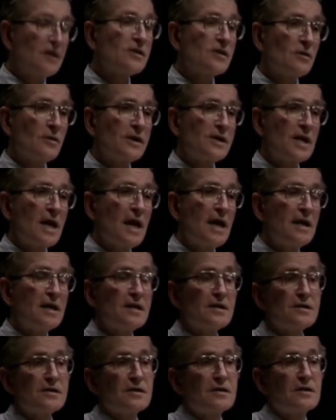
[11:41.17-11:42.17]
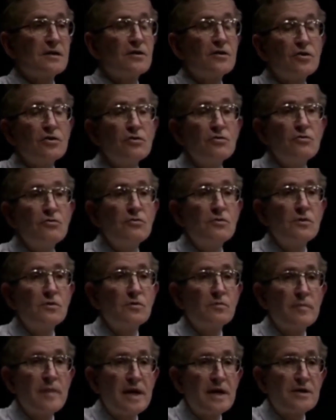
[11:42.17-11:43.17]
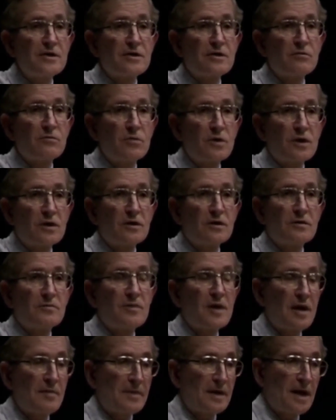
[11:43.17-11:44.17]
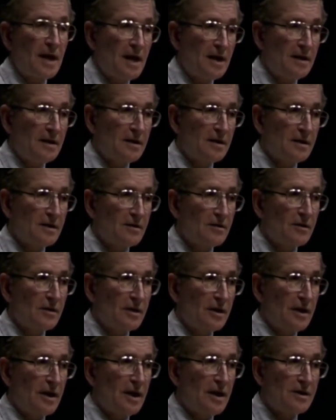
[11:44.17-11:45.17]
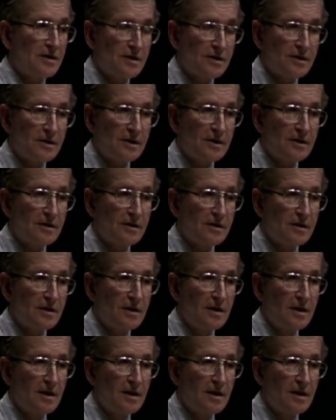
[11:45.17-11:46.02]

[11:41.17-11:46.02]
So what you had is that the two major world propaganda agencies,